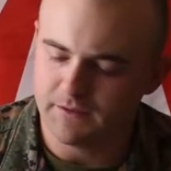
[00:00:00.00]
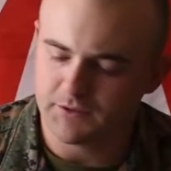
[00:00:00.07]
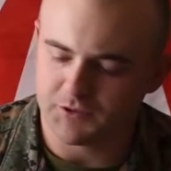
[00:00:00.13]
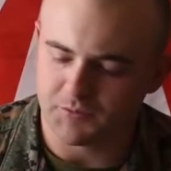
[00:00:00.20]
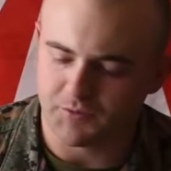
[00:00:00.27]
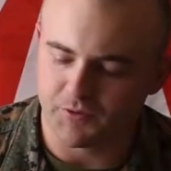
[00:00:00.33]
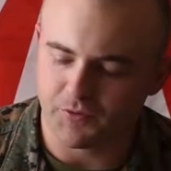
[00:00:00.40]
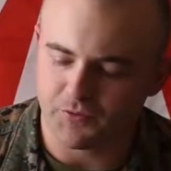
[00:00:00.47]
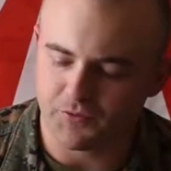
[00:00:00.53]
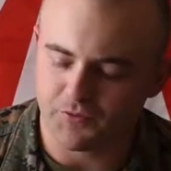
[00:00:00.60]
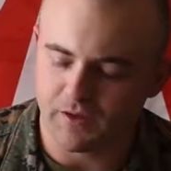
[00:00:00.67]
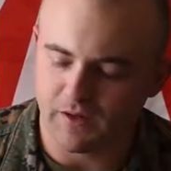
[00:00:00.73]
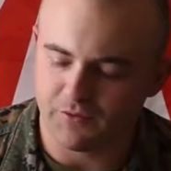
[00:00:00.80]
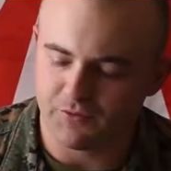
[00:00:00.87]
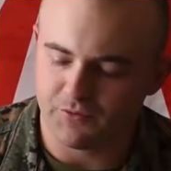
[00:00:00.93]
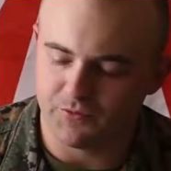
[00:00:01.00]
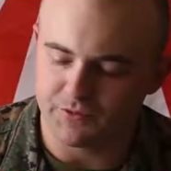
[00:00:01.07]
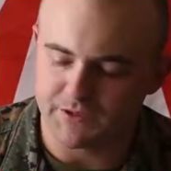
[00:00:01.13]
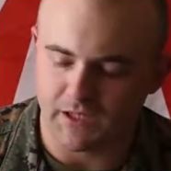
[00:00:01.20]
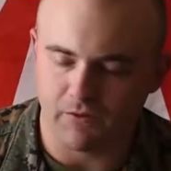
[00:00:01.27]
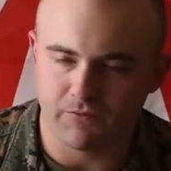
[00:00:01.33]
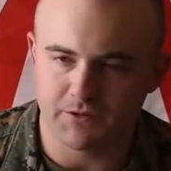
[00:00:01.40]
So I'm going to go through how to
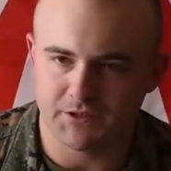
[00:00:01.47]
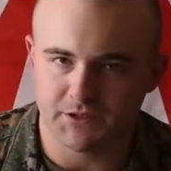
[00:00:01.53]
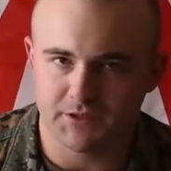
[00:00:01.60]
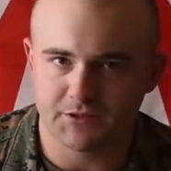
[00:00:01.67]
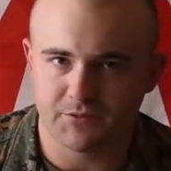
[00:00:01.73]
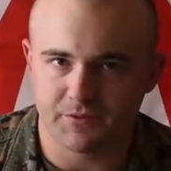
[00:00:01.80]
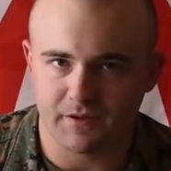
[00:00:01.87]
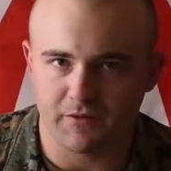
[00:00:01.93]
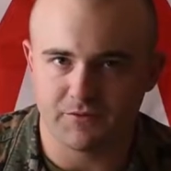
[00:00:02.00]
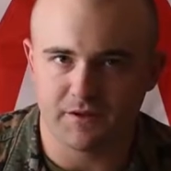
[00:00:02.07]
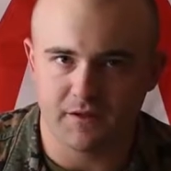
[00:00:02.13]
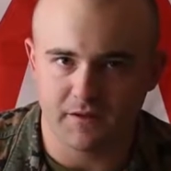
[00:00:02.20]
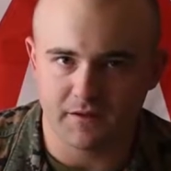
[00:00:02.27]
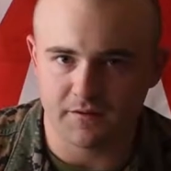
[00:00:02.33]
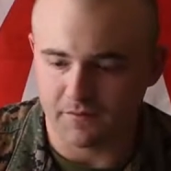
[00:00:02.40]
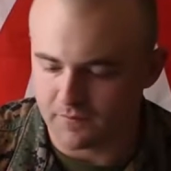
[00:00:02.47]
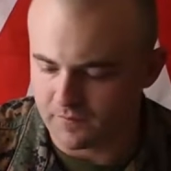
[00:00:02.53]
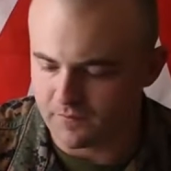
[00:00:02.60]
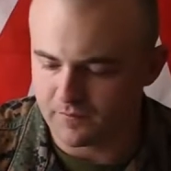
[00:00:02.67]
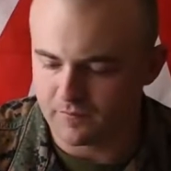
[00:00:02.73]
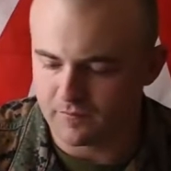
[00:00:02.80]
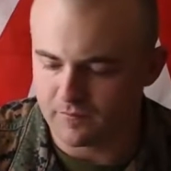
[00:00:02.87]
salvage this without taking
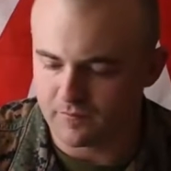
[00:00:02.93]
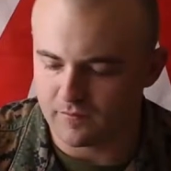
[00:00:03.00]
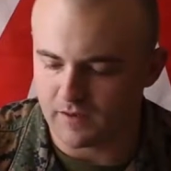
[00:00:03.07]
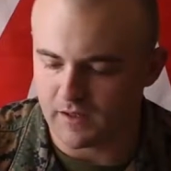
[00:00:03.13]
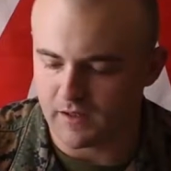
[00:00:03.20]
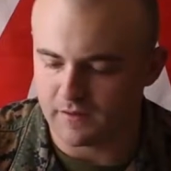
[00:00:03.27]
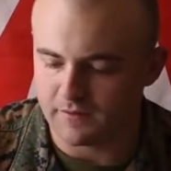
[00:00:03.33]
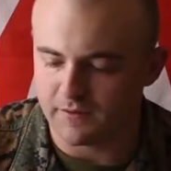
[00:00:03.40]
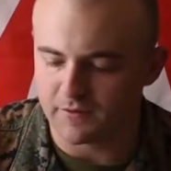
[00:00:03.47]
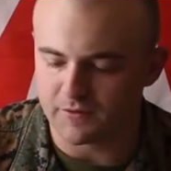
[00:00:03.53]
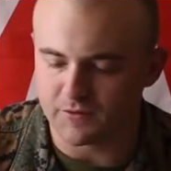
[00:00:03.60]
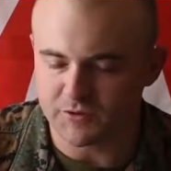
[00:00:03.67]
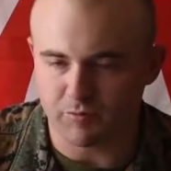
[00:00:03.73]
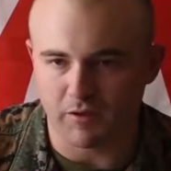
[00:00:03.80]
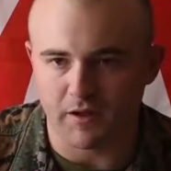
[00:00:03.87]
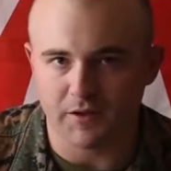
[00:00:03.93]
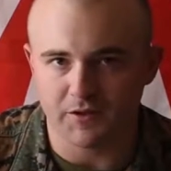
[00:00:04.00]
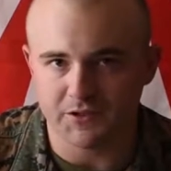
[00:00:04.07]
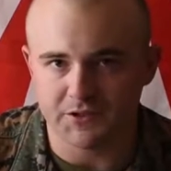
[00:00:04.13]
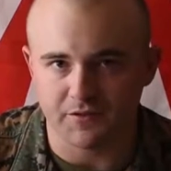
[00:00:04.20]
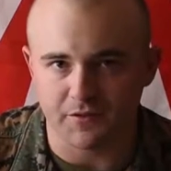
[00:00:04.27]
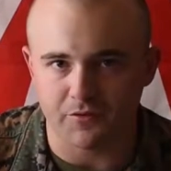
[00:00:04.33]
uh, needle nose
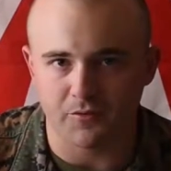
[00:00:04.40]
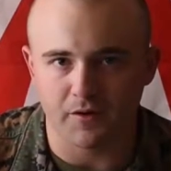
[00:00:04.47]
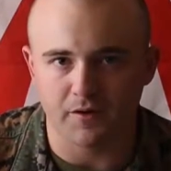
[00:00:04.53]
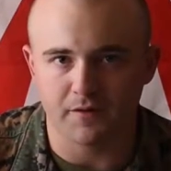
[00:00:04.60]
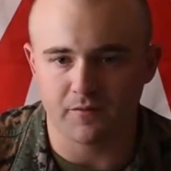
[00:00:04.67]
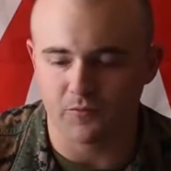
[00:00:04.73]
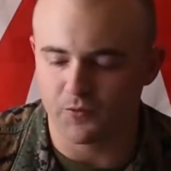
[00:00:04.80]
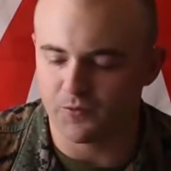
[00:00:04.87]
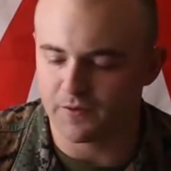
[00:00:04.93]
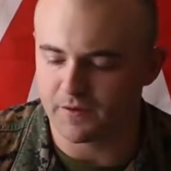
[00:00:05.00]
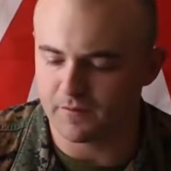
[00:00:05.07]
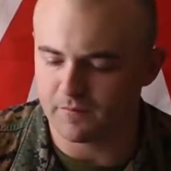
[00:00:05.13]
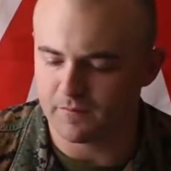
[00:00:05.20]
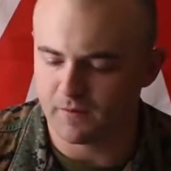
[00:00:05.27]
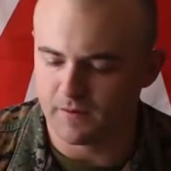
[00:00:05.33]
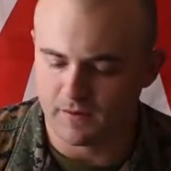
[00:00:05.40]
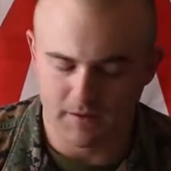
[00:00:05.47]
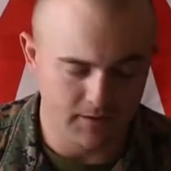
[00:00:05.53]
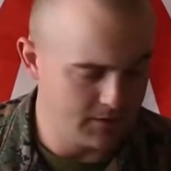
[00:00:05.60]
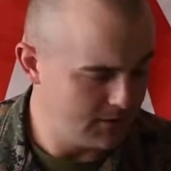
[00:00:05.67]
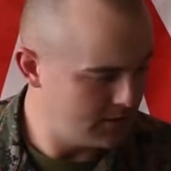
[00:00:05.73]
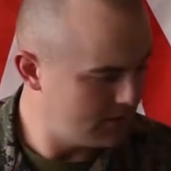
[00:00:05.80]
pliers to the threading and ruining it.
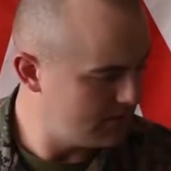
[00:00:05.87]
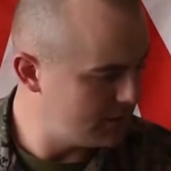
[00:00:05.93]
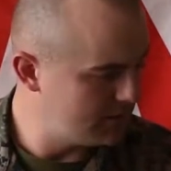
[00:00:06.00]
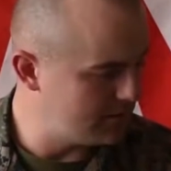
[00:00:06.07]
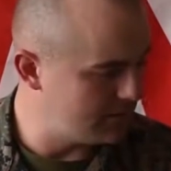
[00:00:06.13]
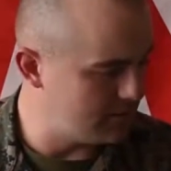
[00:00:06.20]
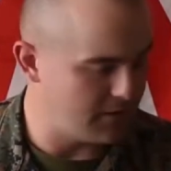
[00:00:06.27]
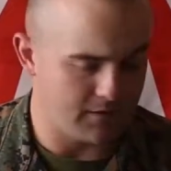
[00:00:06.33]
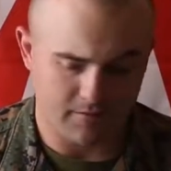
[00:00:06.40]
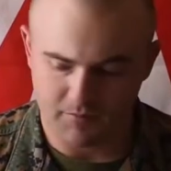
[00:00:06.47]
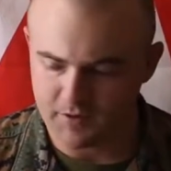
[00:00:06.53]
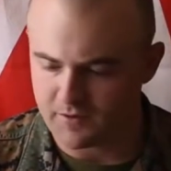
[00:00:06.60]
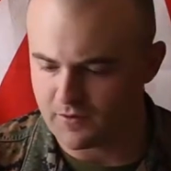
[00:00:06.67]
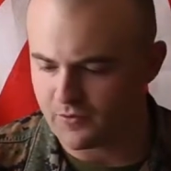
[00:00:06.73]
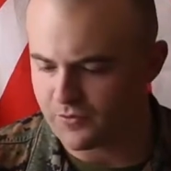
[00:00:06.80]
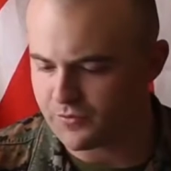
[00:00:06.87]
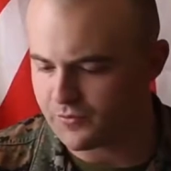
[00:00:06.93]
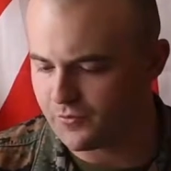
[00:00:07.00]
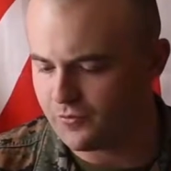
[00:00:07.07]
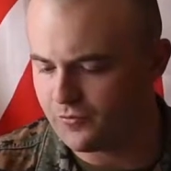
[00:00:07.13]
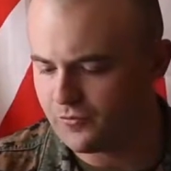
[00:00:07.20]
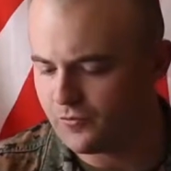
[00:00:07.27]
Then I'm going to go
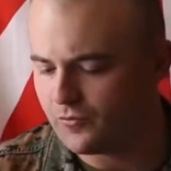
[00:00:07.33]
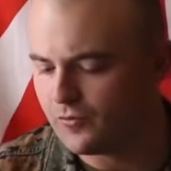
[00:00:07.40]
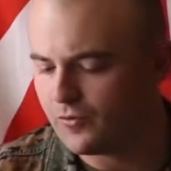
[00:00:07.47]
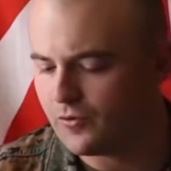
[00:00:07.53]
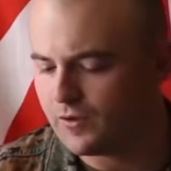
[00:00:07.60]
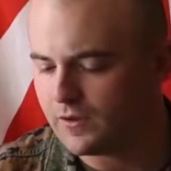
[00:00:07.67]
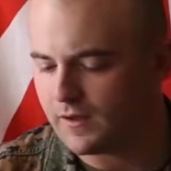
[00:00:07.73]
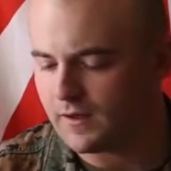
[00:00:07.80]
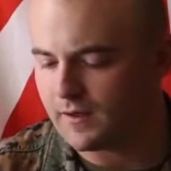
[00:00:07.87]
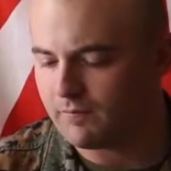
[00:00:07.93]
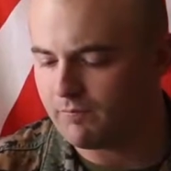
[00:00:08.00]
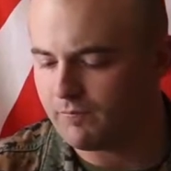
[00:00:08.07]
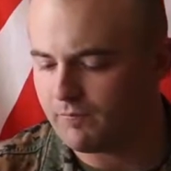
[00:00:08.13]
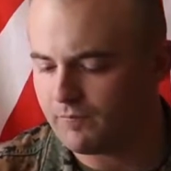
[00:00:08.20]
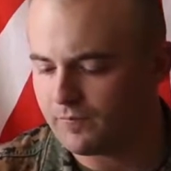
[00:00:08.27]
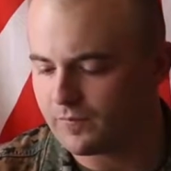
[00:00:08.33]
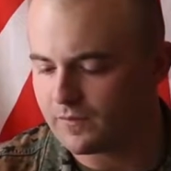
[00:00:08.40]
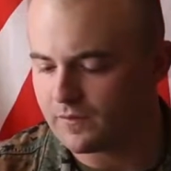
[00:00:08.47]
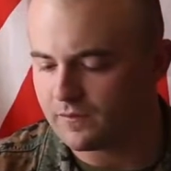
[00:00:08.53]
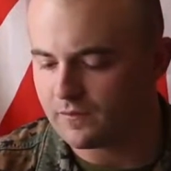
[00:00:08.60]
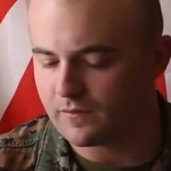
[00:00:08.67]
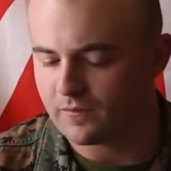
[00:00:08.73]
through uh,
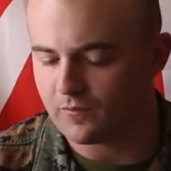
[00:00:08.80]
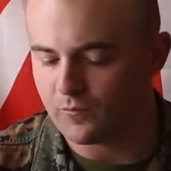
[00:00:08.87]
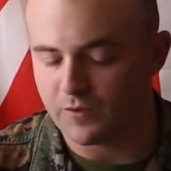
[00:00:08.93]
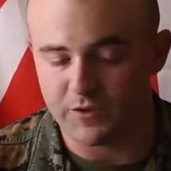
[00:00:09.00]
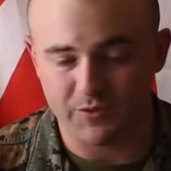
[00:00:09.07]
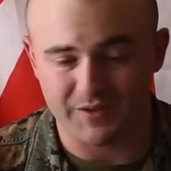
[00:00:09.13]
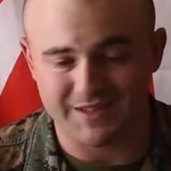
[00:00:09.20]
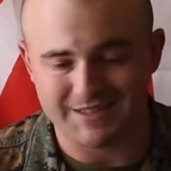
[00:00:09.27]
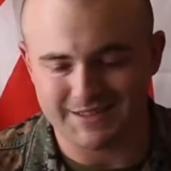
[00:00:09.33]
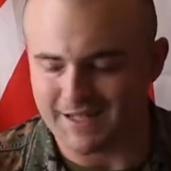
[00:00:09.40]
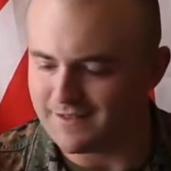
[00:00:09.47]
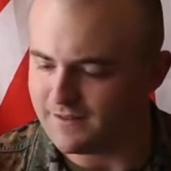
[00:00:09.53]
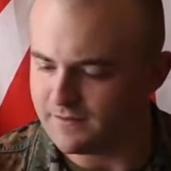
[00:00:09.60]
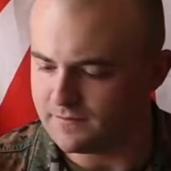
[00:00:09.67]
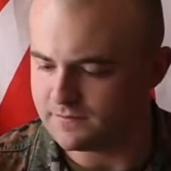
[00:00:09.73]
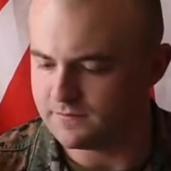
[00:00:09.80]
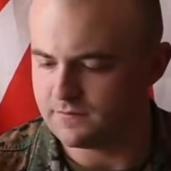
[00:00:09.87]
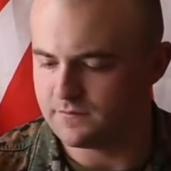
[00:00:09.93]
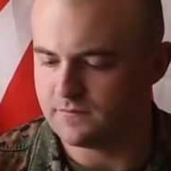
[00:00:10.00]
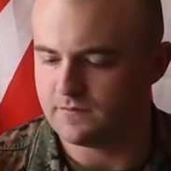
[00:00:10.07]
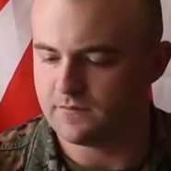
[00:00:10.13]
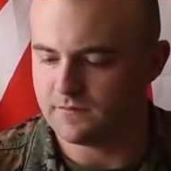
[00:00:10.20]
when you extend
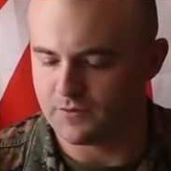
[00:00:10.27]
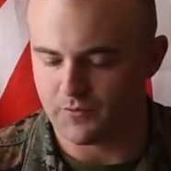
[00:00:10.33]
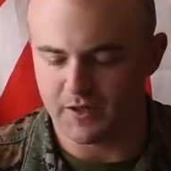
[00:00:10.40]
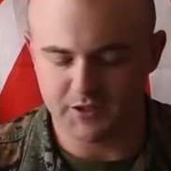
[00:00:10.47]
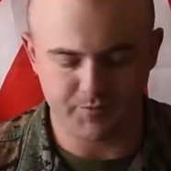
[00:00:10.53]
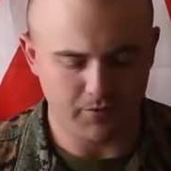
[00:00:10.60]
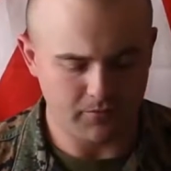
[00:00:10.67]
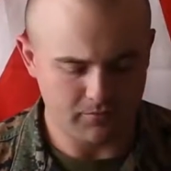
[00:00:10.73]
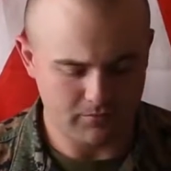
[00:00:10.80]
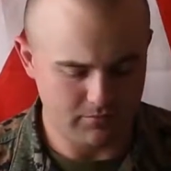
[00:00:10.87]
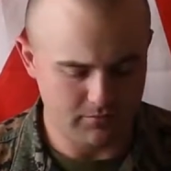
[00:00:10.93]
the range pole.